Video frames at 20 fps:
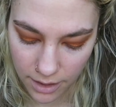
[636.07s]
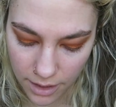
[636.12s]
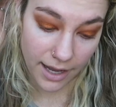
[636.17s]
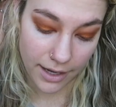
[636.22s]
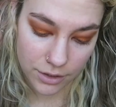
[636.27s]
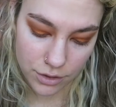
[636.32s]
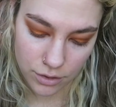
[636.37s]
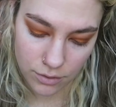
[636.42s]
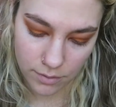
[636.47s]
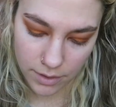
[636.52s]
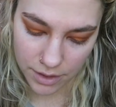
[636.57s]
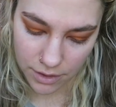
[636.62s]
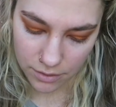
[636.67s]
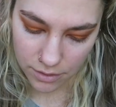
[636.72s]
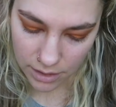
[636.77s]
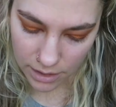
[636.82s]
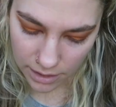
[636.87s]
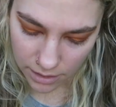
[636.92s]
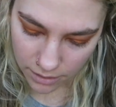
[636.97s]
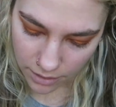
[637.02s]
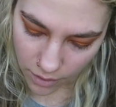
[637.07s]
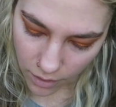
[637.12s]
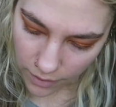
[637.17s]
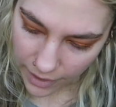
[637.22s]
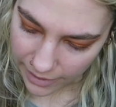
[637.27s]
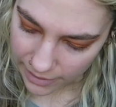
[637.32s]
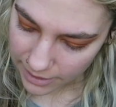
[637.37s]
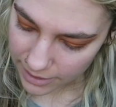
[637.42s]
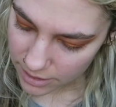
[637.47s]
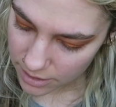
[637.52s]
I do want to use the glitter though.
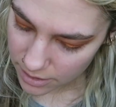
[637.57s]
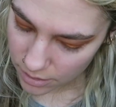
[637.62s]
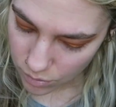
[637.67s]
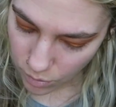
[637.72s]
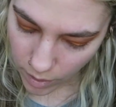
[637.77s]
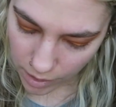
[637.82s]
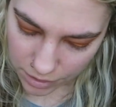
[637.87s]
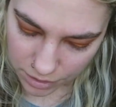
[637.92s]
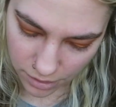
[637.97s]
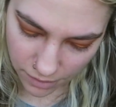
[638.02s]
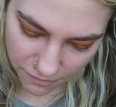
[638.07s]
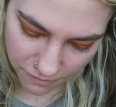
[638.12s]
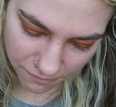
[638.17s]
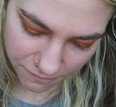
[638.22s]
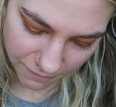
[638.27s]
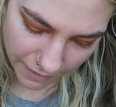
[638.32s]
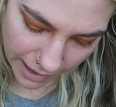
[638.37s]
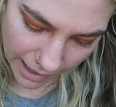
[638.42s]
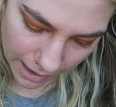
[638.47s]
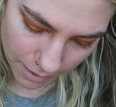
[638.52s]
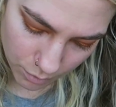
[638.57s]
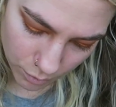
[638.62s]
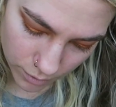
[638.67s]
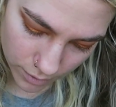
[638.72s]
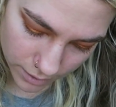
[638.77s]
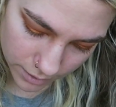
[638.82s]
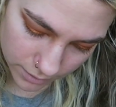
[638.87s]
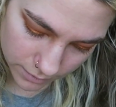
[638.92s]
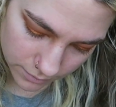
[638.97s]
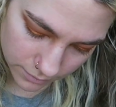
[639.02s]
Okay, let's swatch the Fab
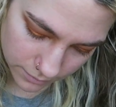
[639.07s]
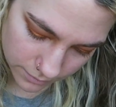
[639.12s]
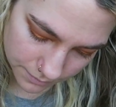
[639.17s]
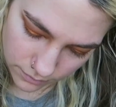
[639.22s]
one.